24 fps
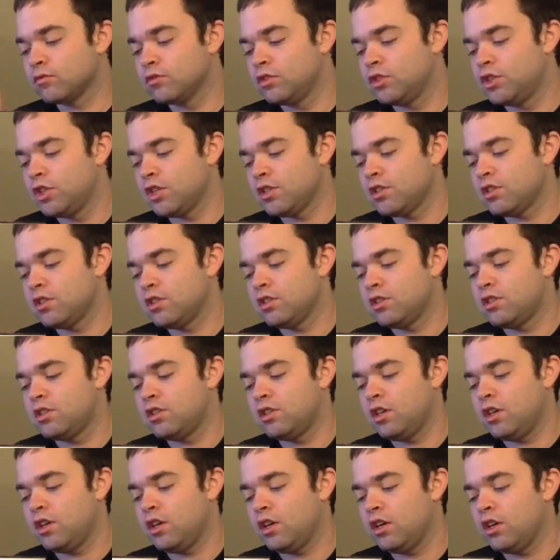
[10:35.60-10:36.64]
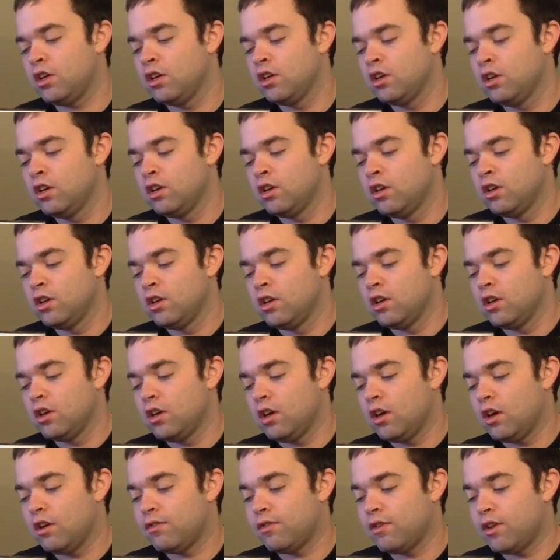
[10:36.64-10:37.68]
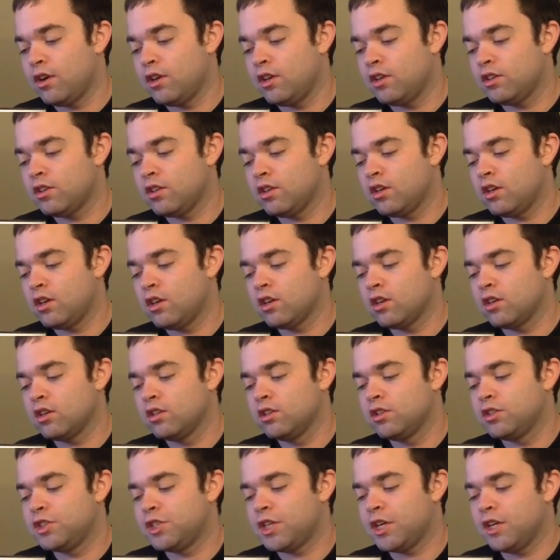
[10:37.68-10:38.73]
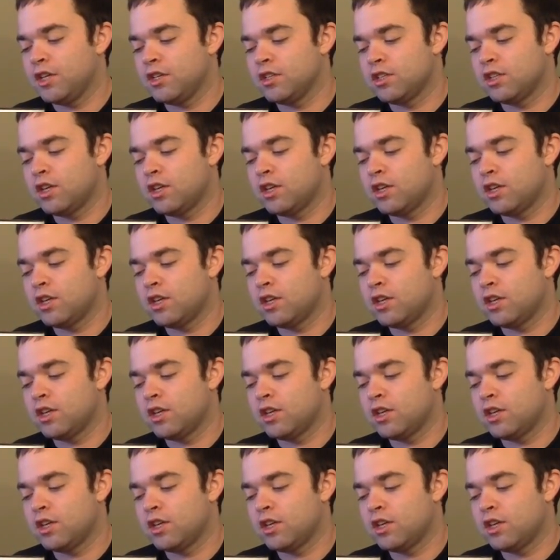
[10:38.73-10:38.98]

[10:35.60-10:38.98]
just to see if anything changed.